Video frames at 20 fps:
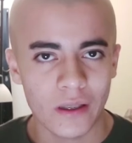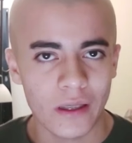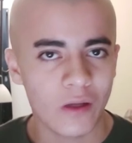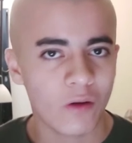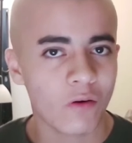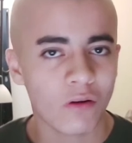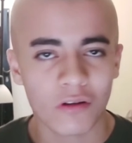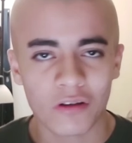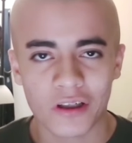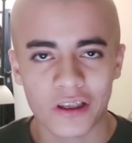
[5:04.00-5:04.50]
they
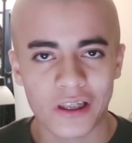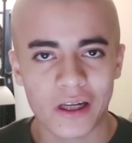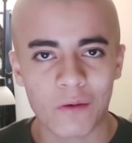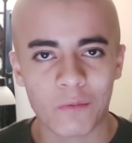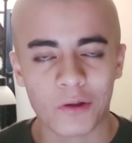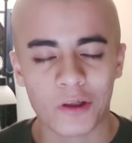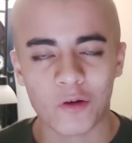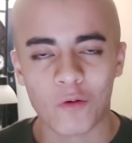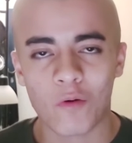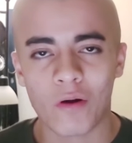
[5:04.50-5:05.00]
don't
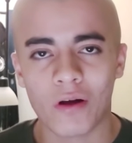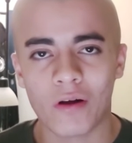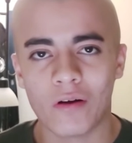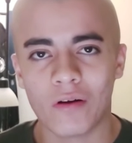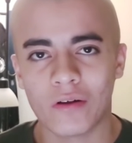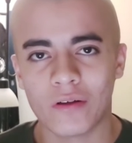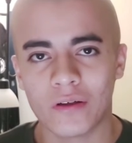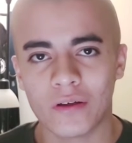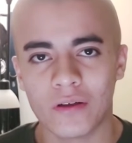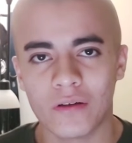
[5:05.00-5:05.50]
understand what's going
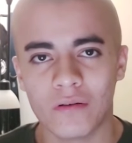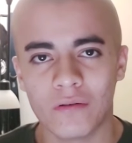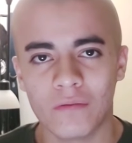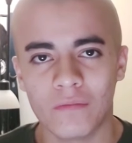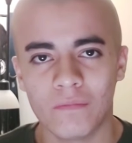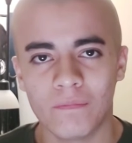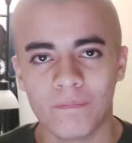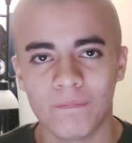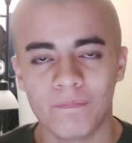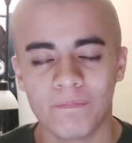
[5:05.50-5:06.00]
on, you
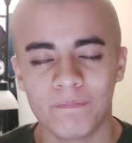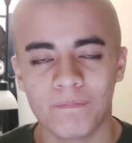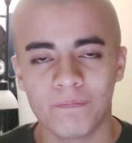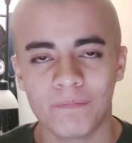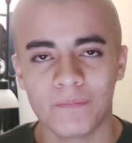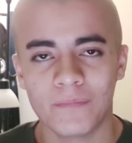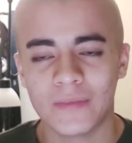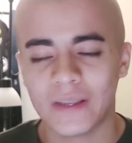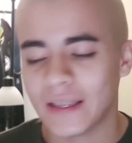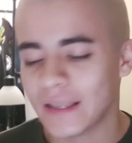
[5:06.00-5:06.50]
know.
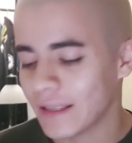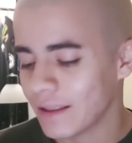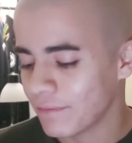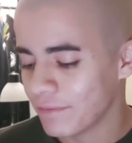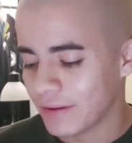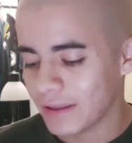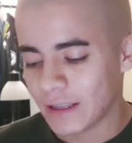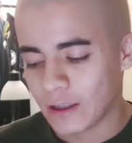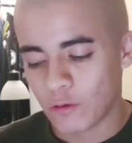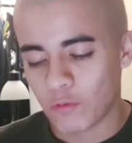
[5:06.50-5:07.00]
They
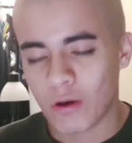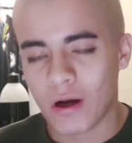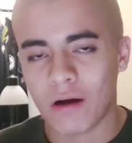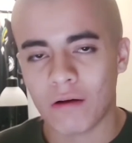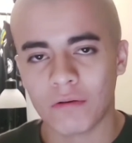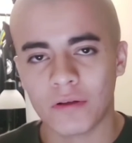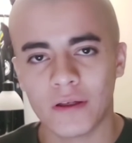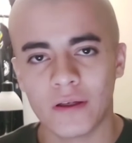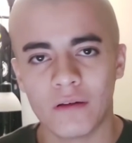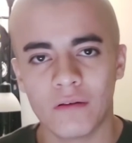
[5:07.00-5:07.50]
live in the
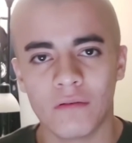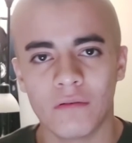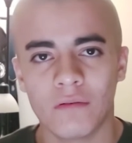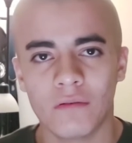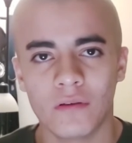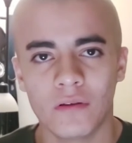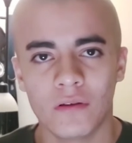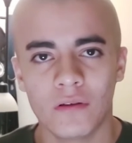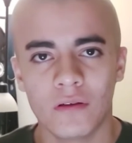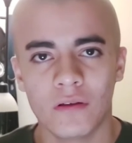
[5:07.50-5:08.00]
crowd, you know.
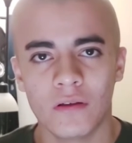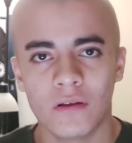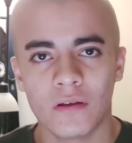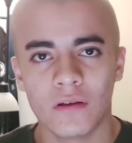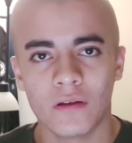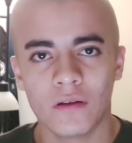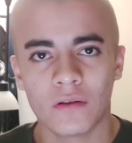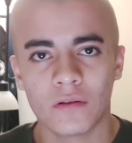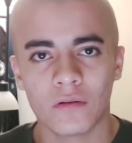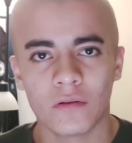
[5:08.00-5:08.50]

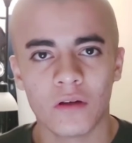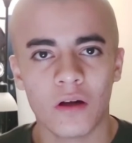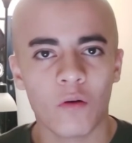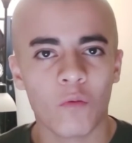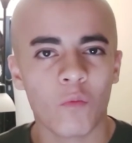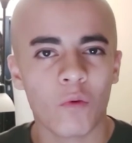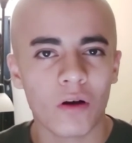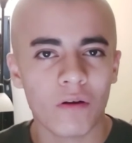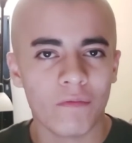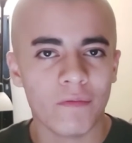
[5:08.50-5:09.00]
They're
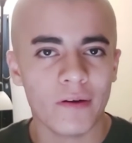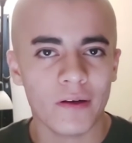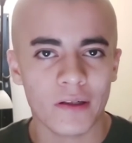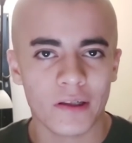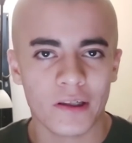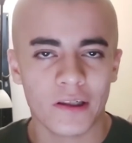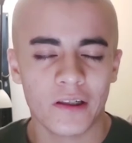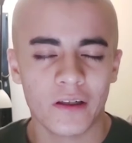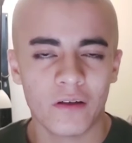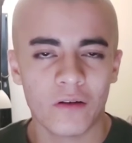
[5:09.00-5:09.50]
not one of
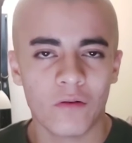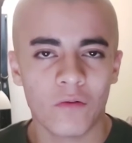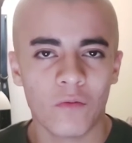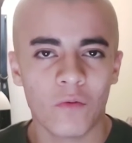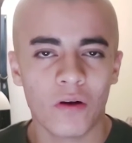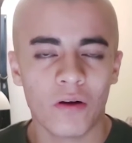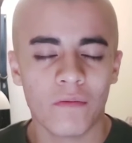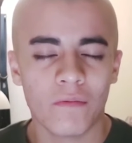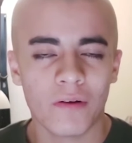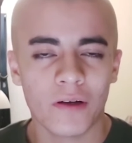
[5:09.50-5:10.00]
us, you know.
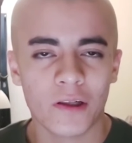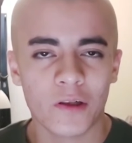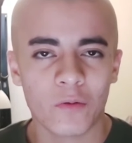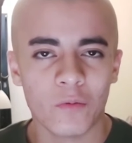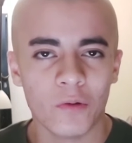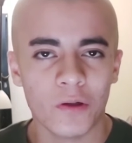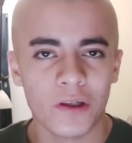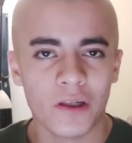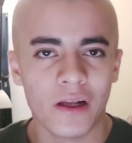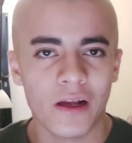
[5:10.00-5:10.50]
One of us
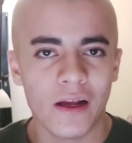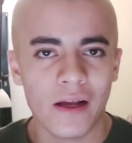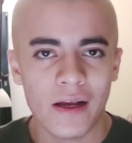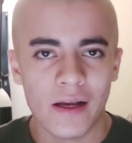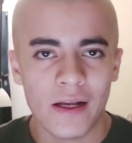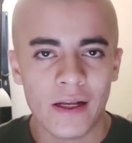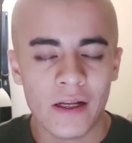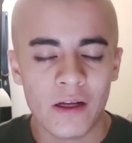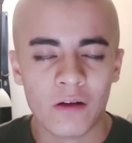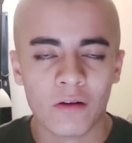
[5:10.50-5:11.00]
who is
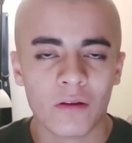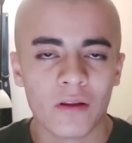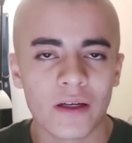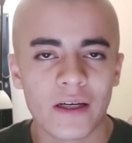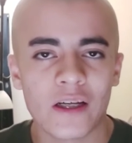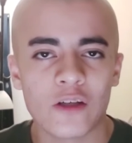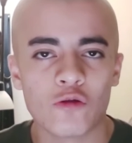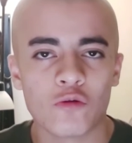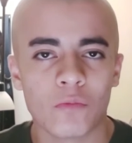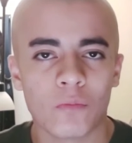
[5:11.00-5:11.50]
here
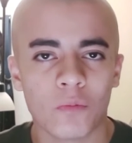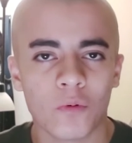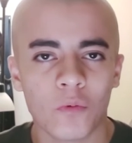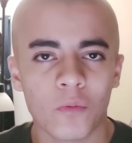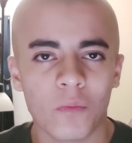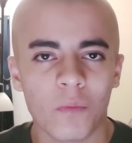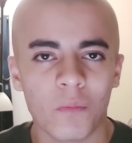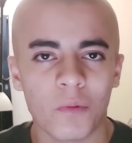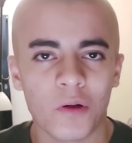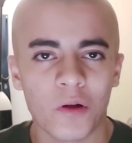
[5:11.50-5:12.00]
looking to
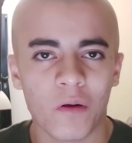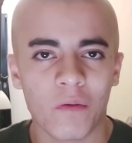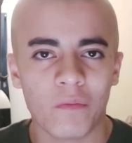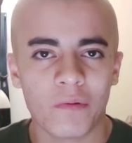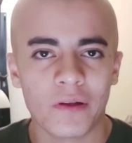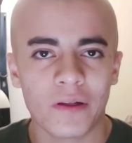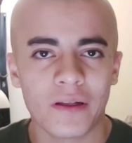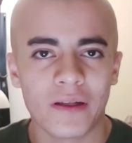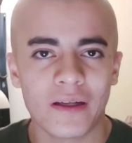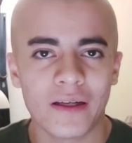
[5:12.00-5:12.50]
improve
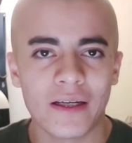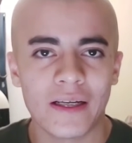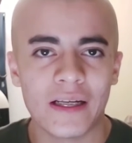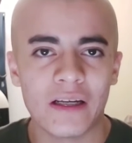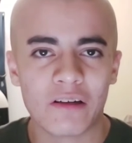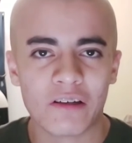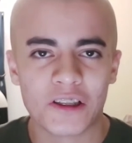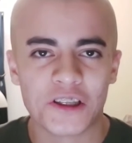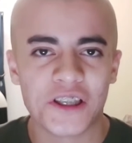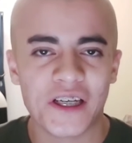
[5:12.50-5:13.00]
themselves.
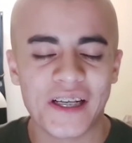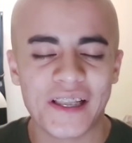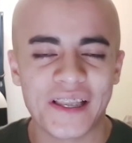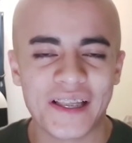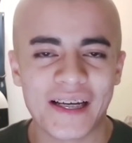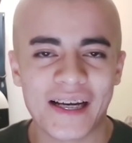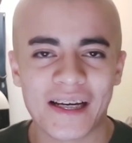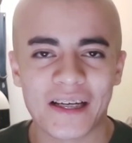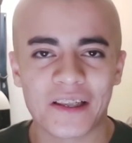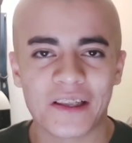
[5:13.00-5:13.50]
Here
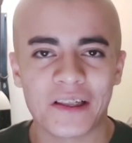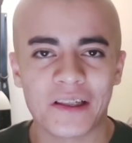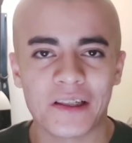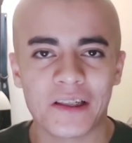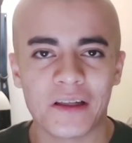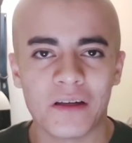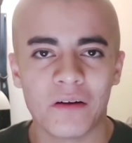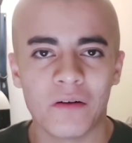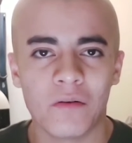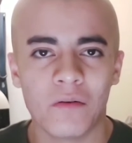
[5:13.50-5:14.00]
chasing
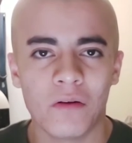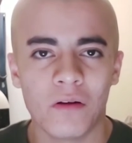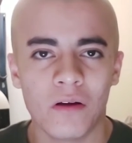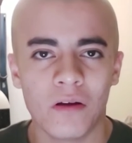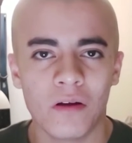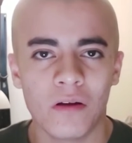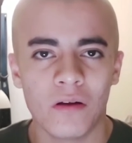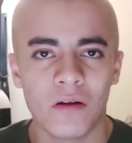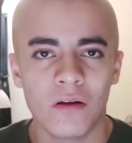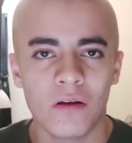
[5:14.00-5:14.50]
excellence, you know.
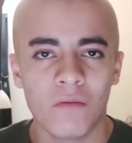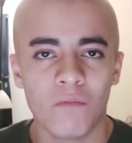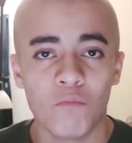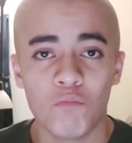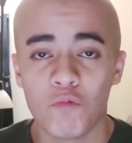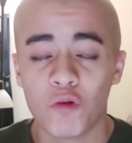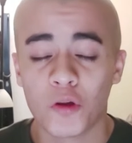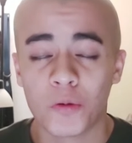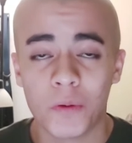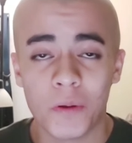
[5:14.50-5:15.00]

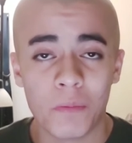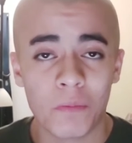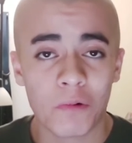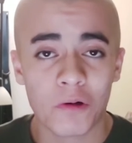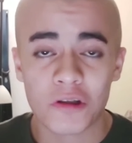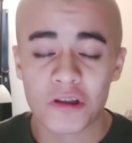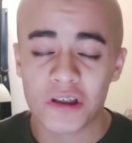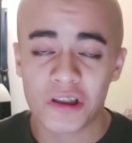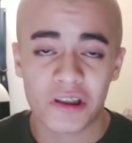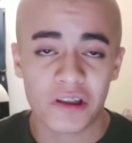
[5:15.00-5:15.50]
Most
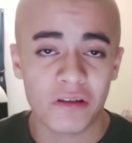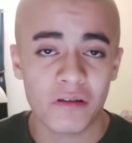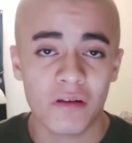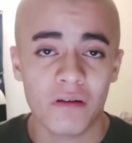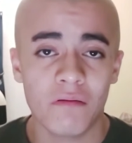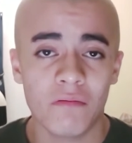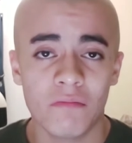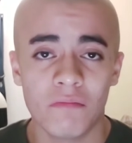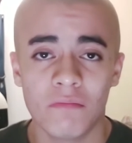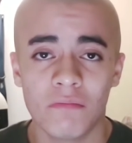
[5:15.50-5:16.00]
people are just, you
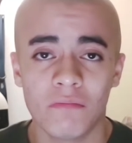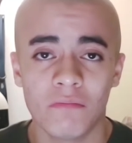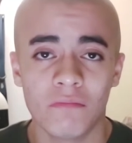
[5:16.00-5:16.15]
know,